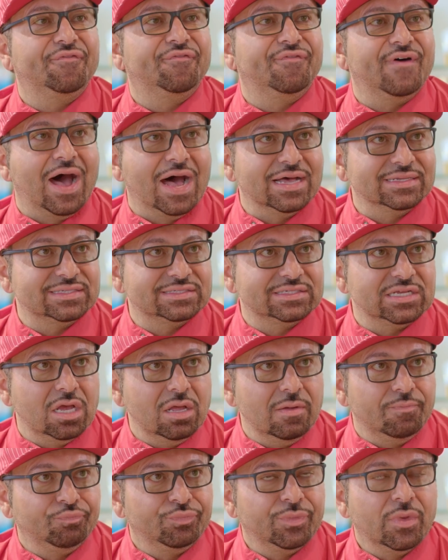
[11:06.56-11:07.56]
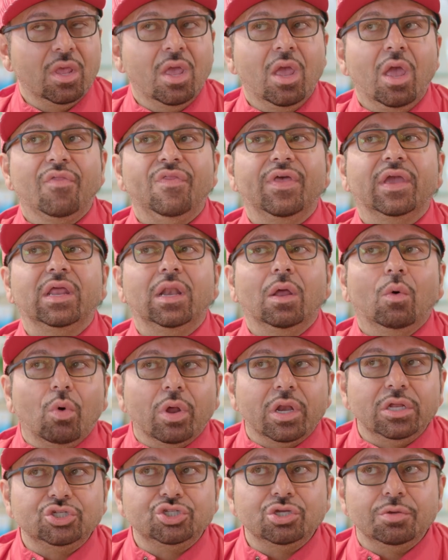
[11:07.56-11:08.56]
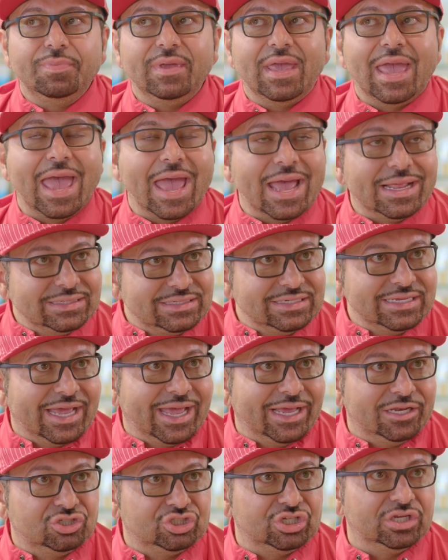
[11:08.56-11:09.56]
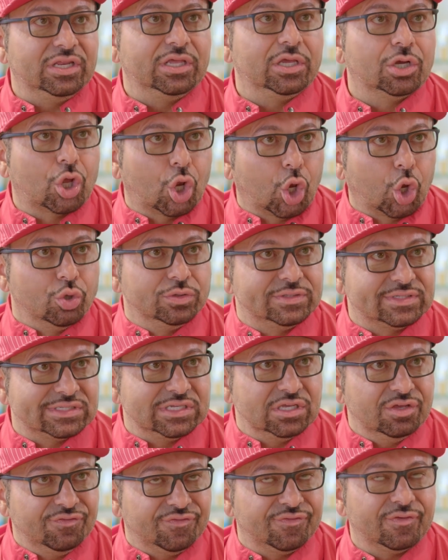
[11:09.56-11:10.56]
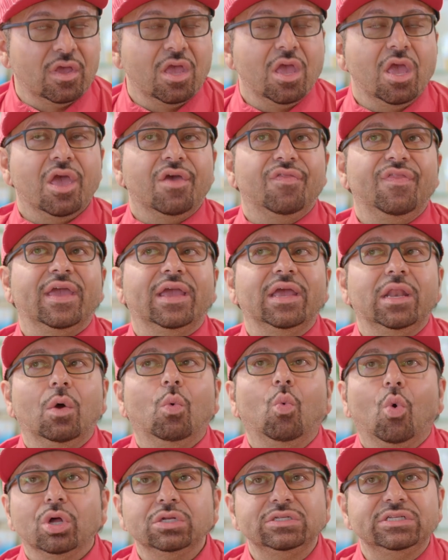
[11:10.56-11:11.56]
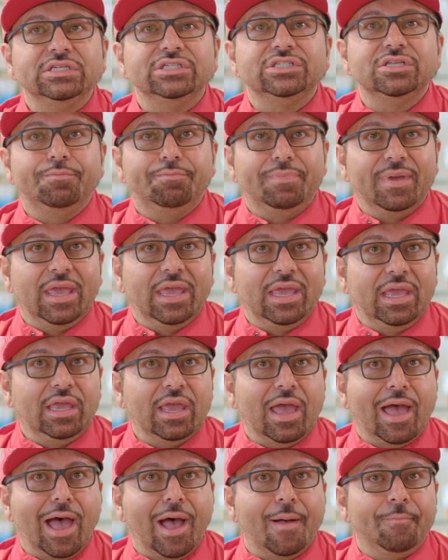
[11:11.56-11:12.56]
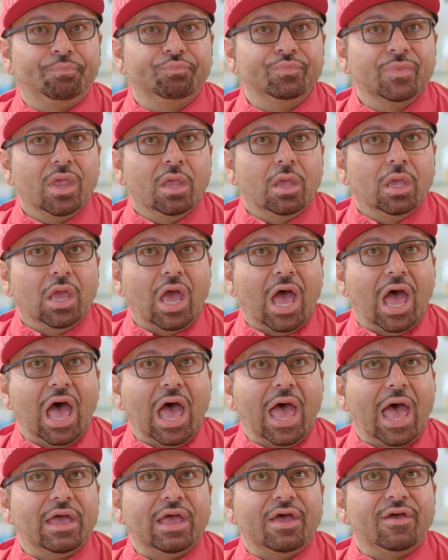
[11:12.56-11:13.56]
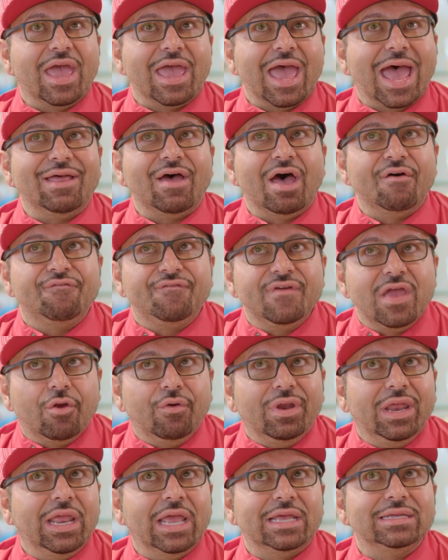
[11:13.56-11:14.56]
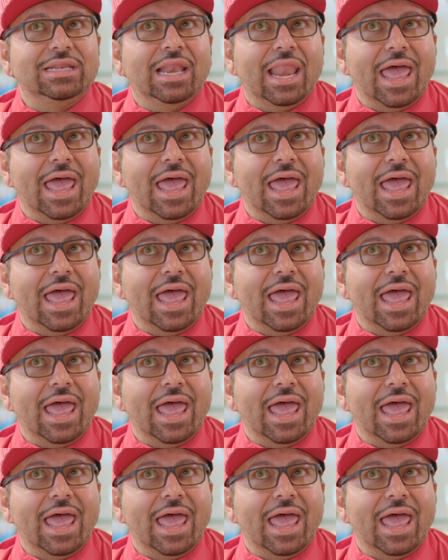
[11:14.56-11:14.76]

faster. They're going to want it to be anti-aging inclusive. They're going to want it to be a very